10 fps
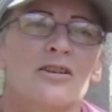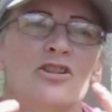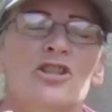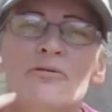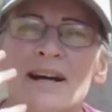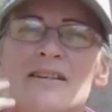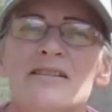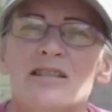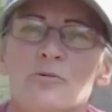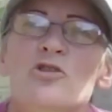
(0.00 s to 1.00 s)

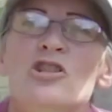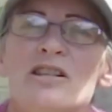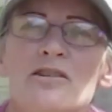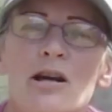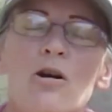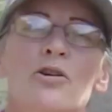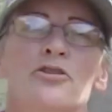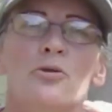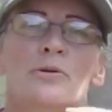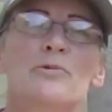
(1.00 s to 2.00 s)
psoriasis, which is an
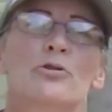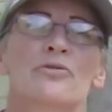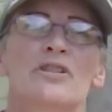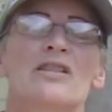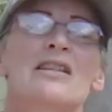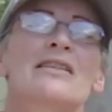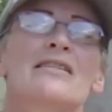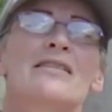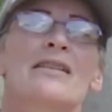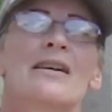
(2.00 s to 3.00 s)
autoimmune
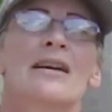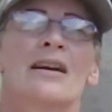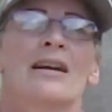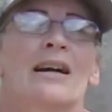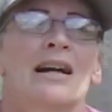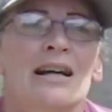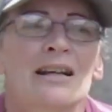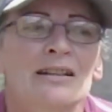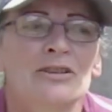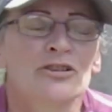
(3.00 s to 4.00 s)
disease,
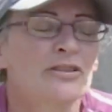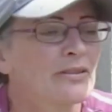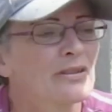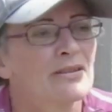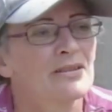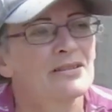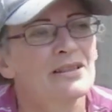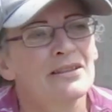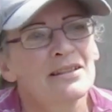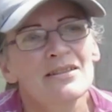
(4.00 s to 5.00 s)
and
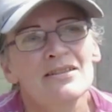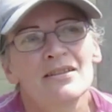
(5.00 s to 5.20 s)
the things